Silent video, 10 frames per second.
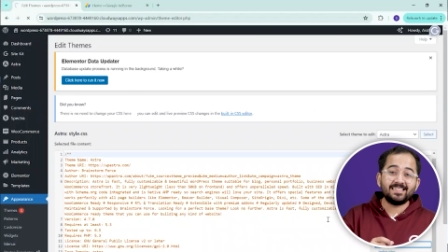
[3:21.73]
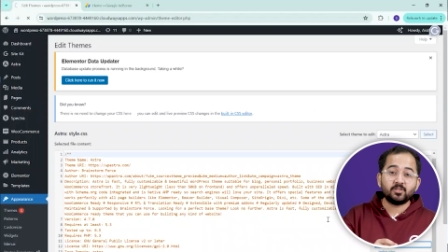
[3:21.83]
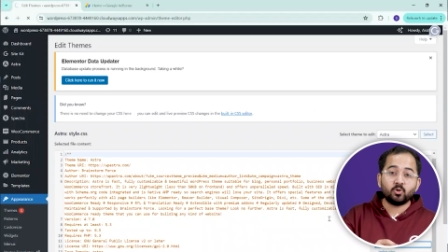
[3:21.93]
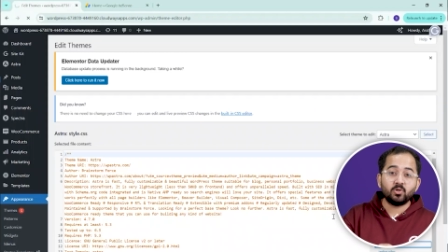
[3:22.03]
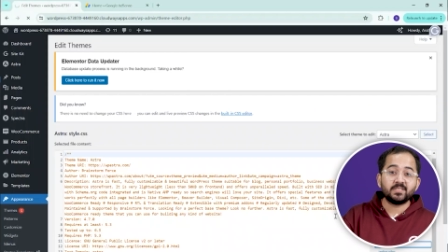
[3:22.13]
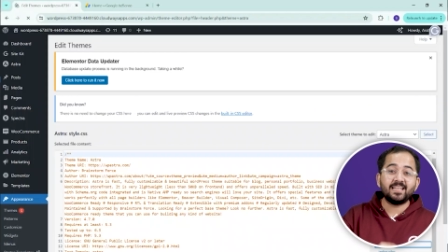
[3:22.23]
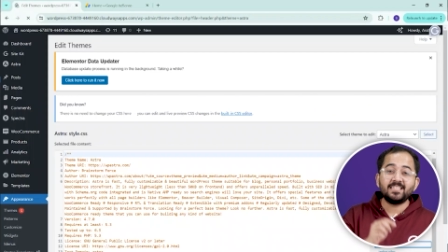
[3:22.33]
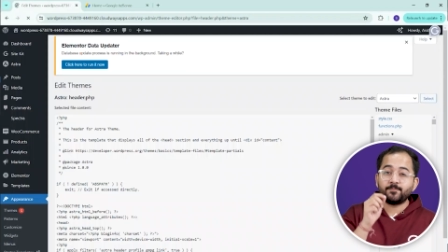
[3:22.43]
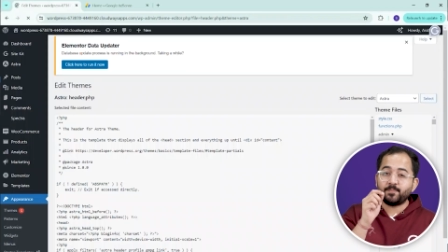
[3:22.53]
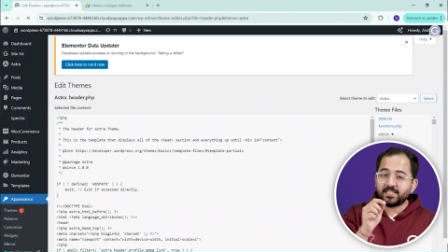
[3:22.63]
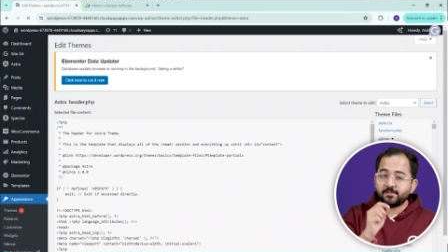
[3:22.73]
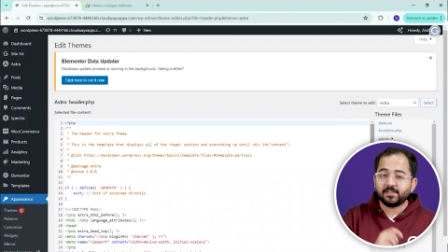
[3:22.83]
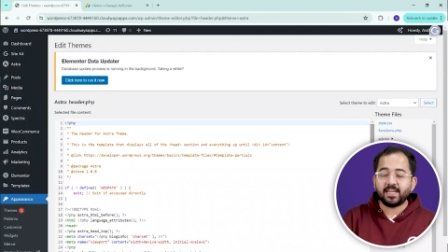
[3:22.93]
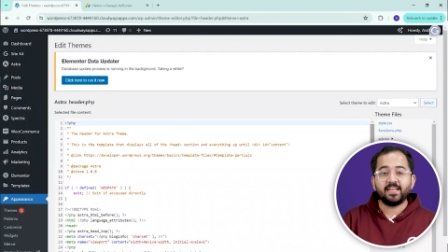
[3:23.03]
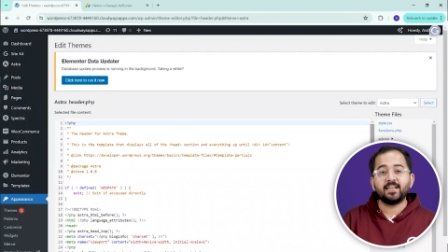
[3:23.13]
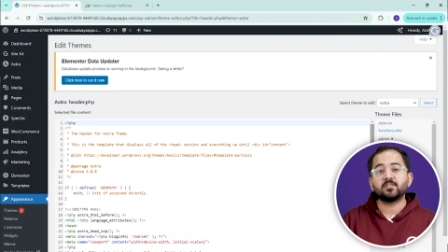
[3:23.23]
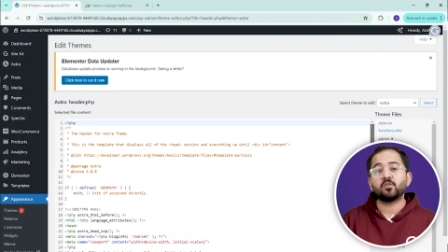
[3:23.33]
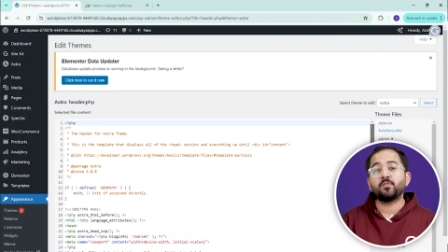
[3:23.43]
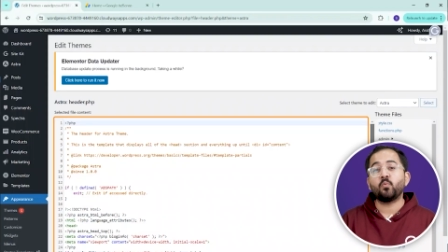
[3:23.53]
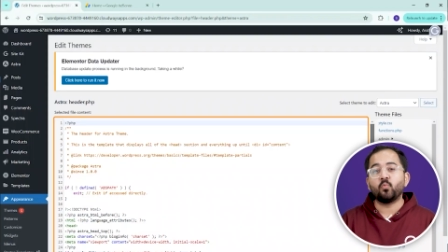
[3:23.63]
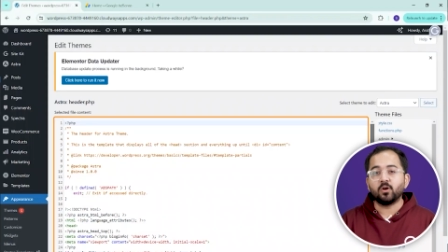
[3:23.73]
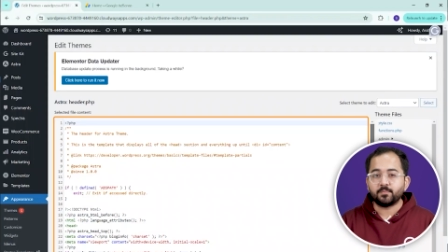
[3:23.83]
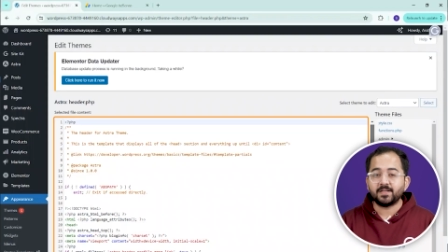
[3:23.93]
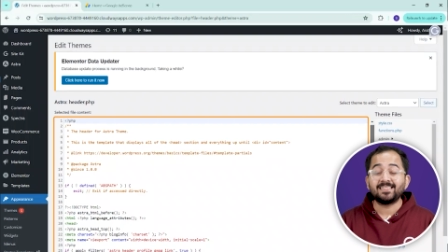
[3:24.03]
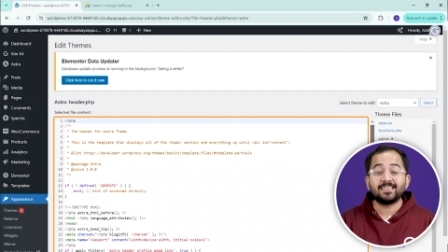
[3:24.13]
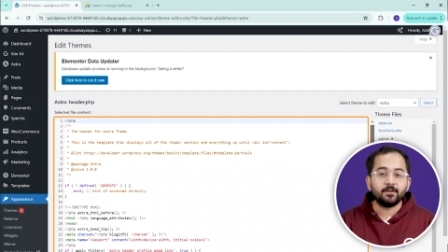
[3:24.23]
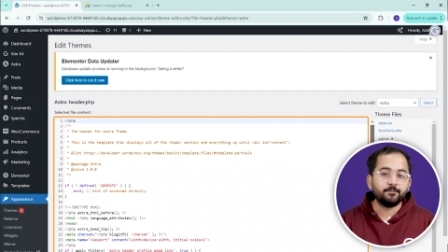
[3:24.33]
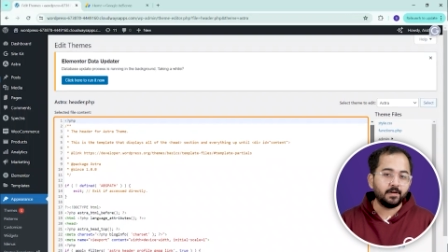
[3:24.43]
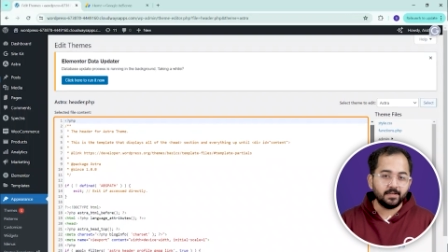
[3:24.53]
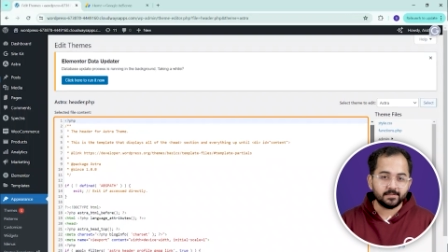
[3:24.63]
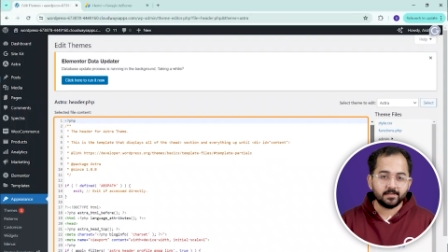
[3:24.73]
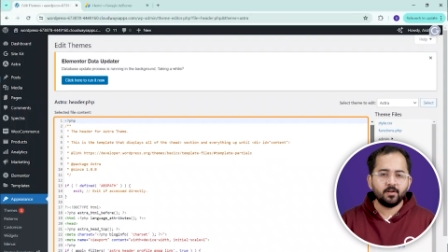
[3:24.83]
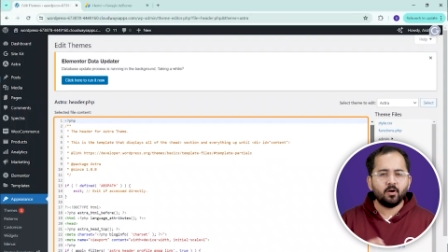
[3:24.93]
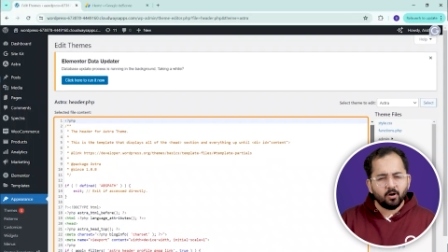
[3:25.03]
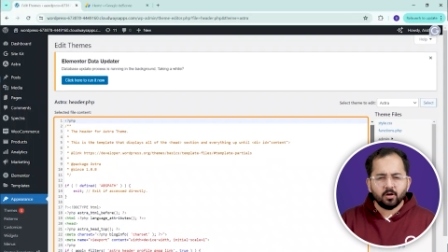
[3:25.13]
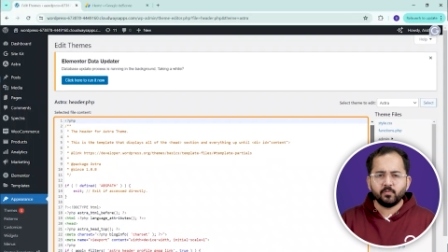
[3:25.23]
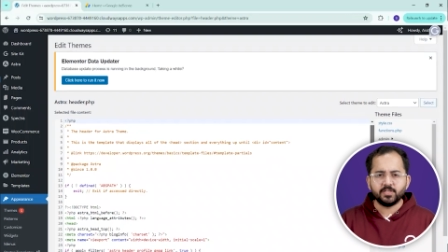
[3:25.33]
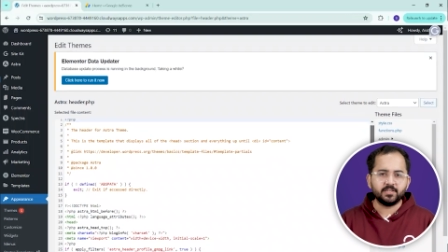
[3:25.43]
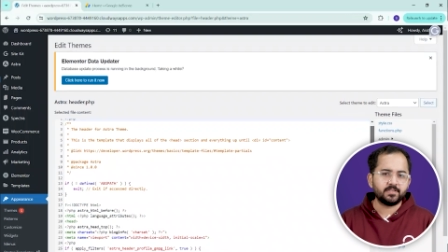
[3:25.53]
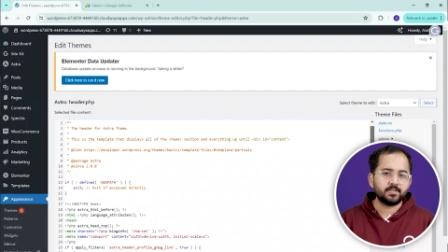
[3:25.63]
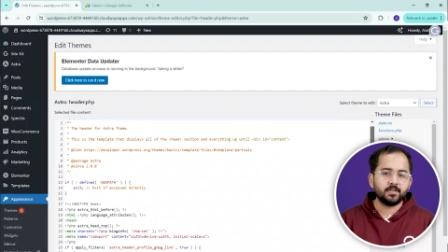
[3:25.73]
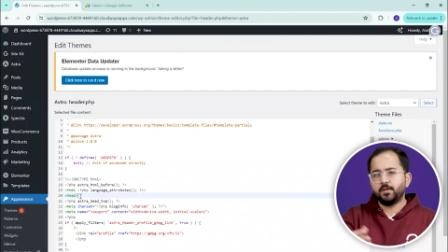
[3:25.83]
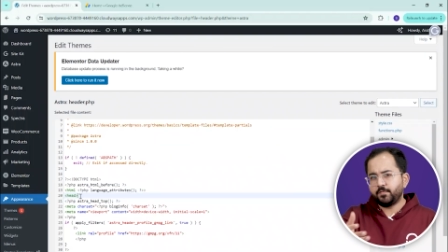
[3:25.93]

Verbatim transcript: these codes in specific areas of your WordPress theme files or widgets.